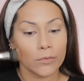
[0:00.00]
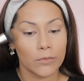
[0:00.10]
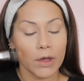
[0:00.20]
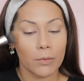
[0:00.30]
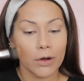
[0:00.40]

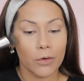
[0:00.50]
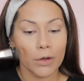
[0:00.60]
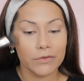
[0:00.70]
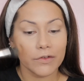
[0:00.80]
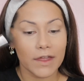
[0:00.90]
And we're
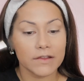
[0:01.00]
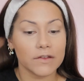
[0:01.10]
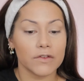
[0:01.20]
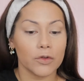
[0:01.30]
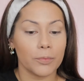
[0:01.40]
going for that
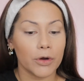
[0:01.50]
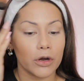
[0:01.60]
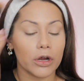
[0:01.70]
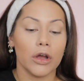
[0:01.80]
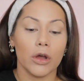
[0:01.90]

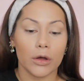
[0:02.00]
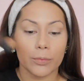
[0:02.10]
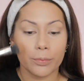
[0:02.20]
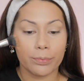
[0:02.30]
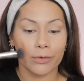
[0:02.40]
super
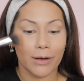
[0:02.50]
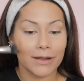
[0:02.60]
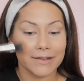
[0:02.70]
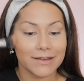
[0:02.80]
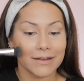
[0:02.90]

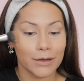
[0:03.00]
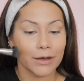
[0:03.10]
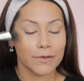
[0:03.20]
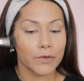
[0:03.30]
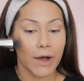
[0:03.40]
bronzy
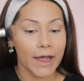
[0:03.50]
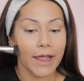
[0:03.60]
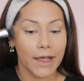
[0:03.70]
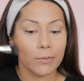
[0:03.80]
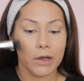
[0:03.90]
look, so I
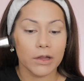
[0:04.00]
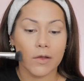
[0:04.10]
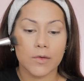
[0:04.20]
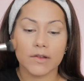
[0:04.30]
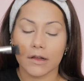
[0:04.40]
am going to
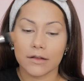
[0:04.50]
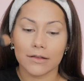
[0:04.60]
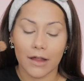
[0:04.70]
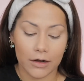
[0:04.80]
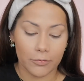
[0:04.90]
use a
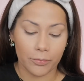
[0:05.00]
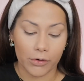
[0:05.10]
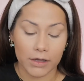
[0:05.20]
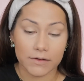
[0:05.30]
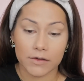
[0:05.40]
lot of
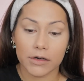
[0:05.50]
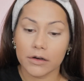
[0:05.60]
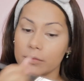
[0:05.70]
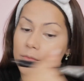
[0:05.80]
bronzer.